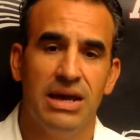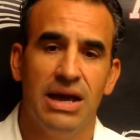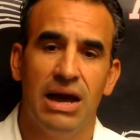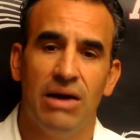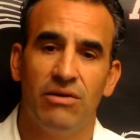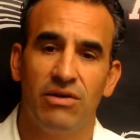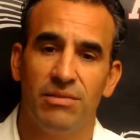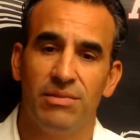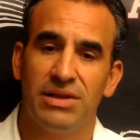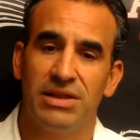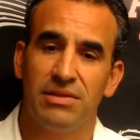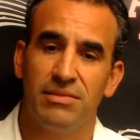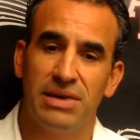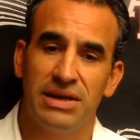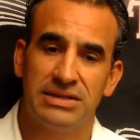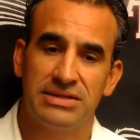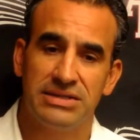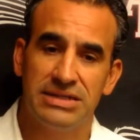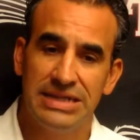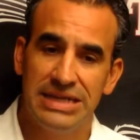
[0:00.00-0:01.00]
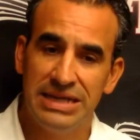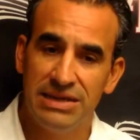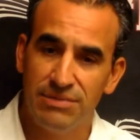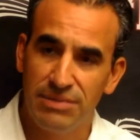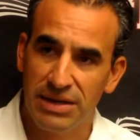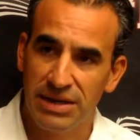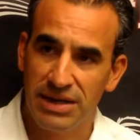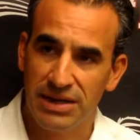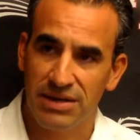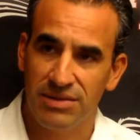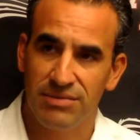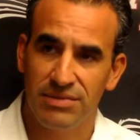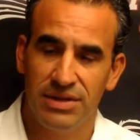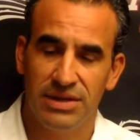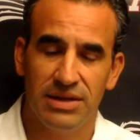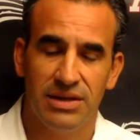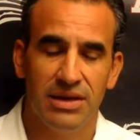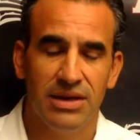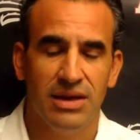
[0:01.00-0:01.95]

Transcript: I want to be the best teammate I can be.